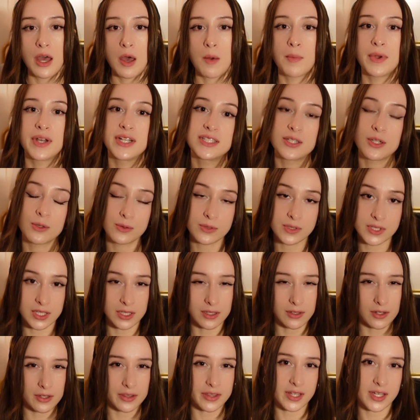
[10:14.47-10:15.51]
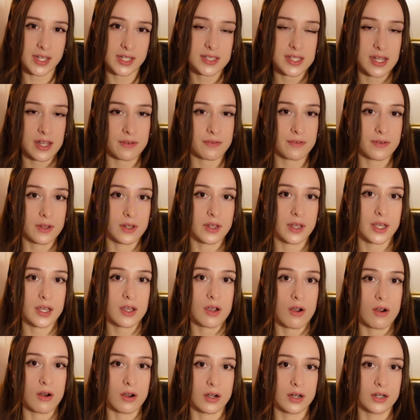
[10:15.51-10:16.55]
but it's those little things that I feel like
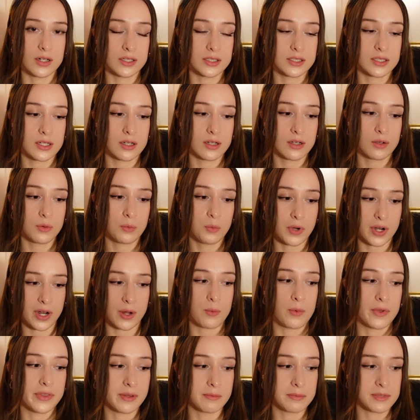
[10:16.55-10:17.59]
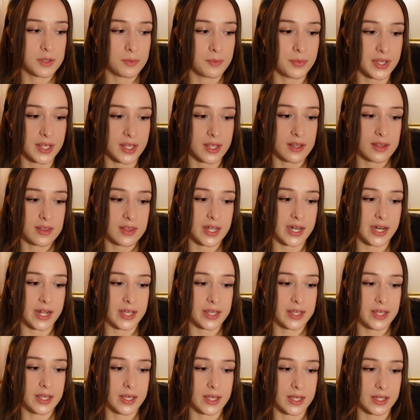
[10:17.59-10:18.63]
aren't where I want them to be that I
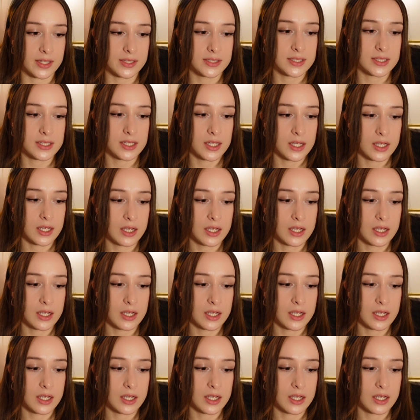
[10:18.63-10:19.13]
get